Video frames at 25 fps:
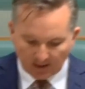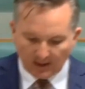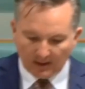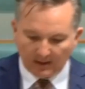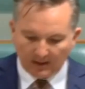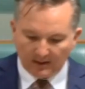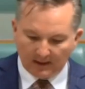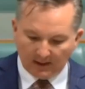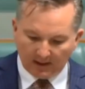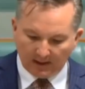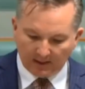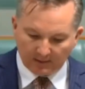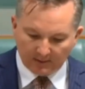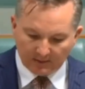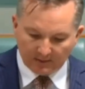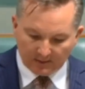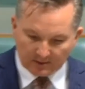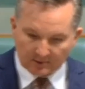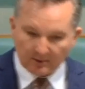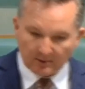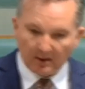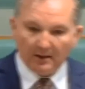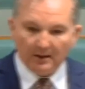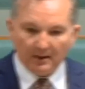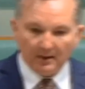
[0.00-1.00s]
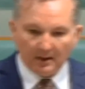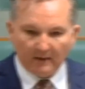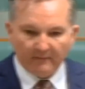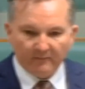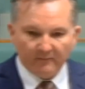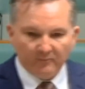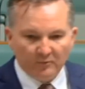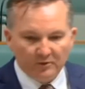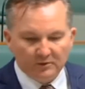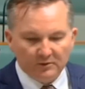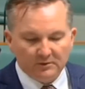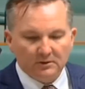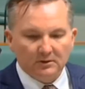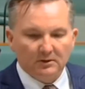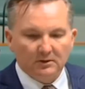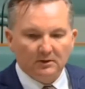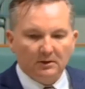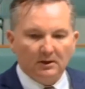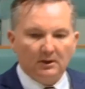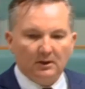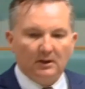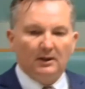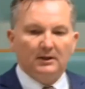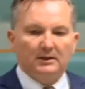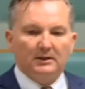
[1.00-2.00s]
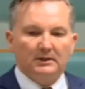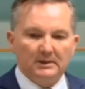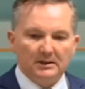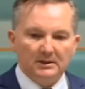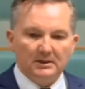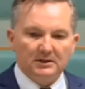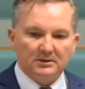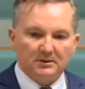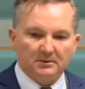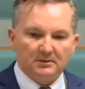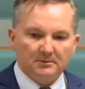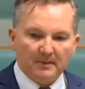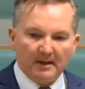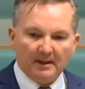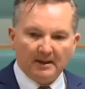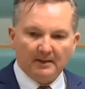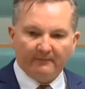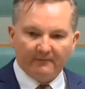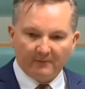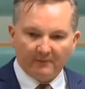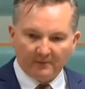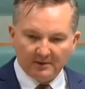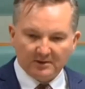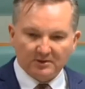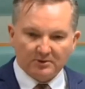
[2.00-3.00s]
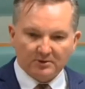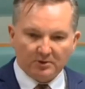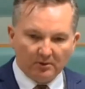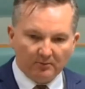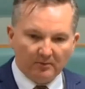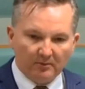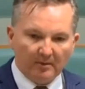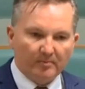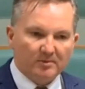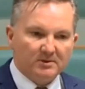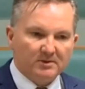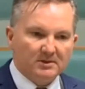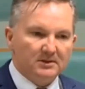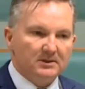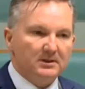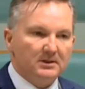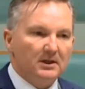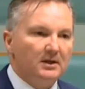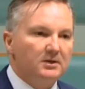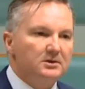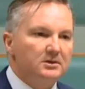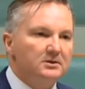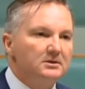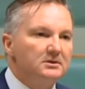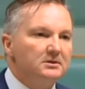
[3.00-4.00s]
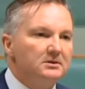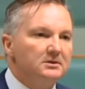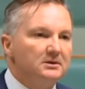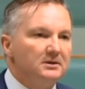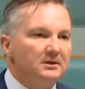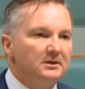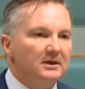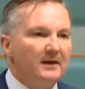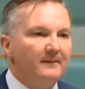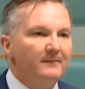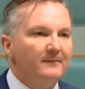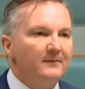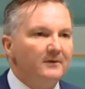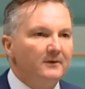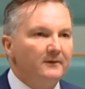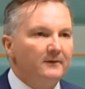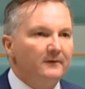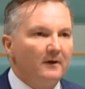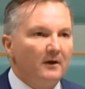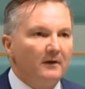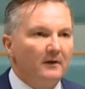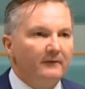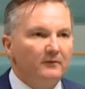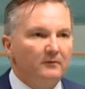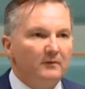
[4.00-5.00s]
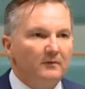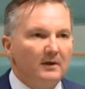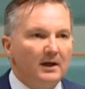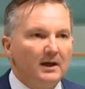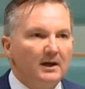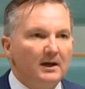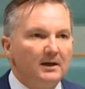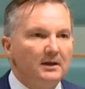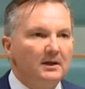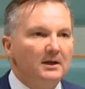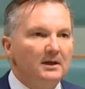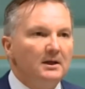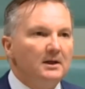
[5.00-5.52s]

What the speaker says: Now, the Australian government needs to make very strong representations to the government of Iraq